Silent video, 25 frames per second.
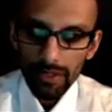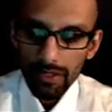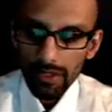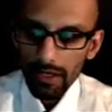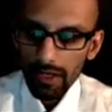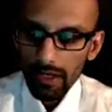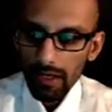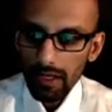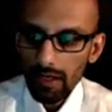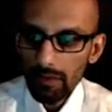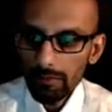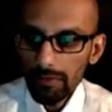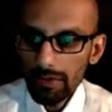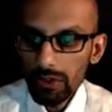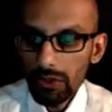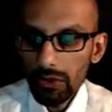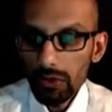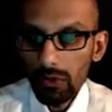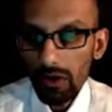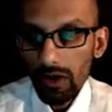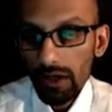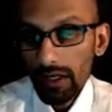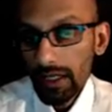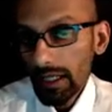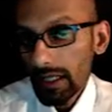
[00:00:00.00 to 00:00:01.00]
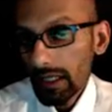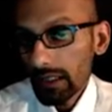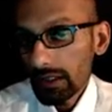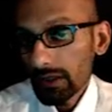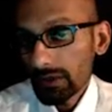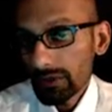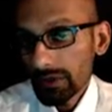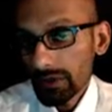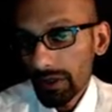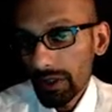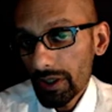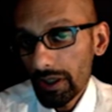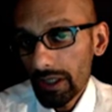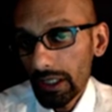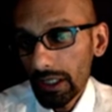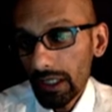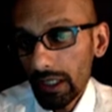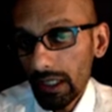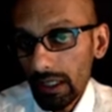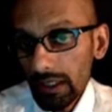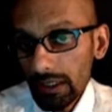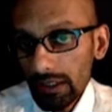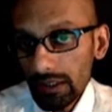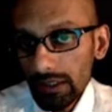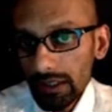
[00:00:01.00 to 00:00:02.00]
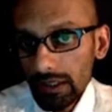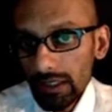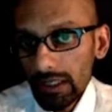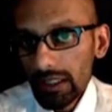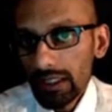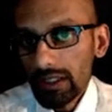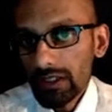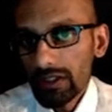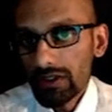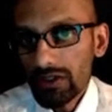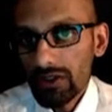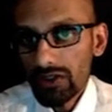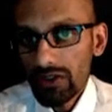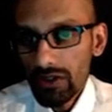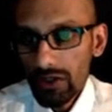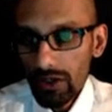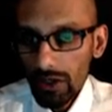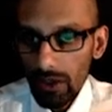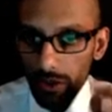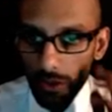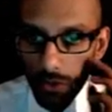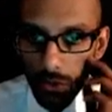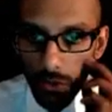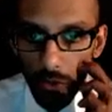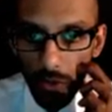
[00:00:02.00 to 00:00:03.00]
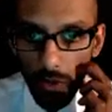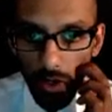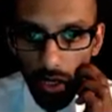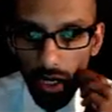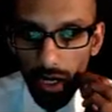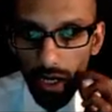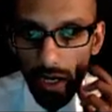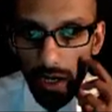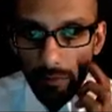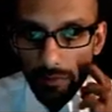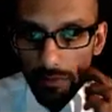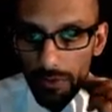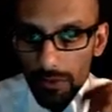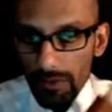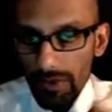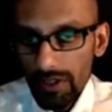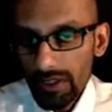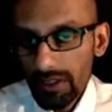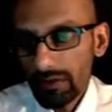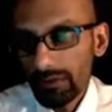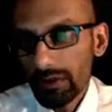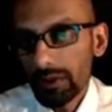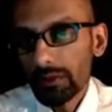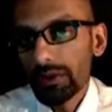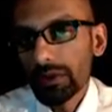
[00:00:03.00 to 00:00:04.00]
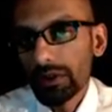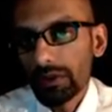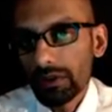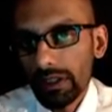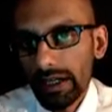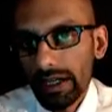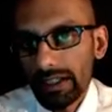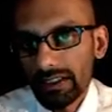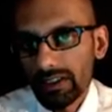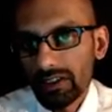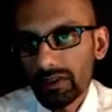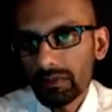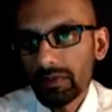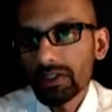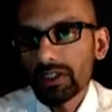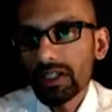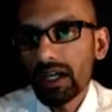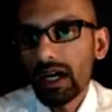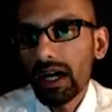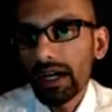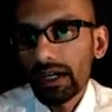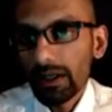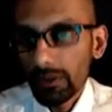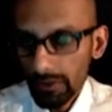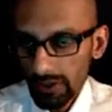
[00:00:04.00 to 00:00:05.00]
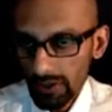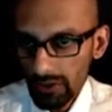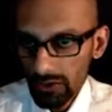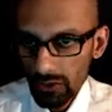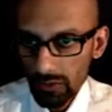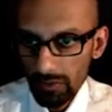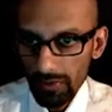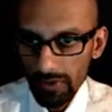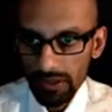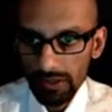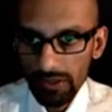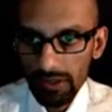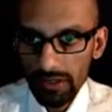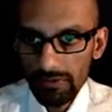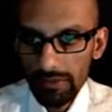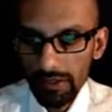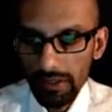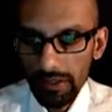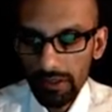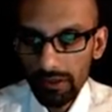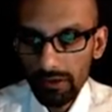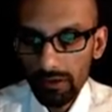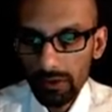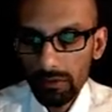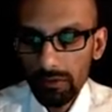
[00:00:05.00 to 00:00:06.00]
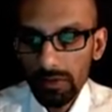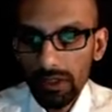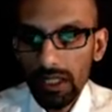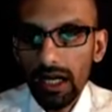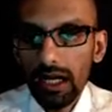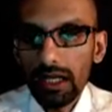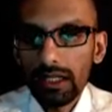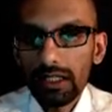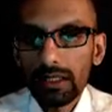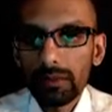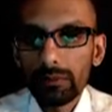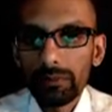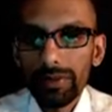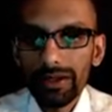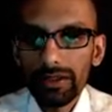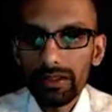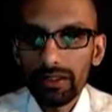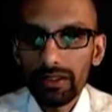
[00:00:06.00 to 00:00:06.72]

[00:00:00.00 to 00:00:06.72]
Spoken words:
And you are getting closer to the lung, and so the risk of pneumothorax is much higher with the supraclavicular block compared to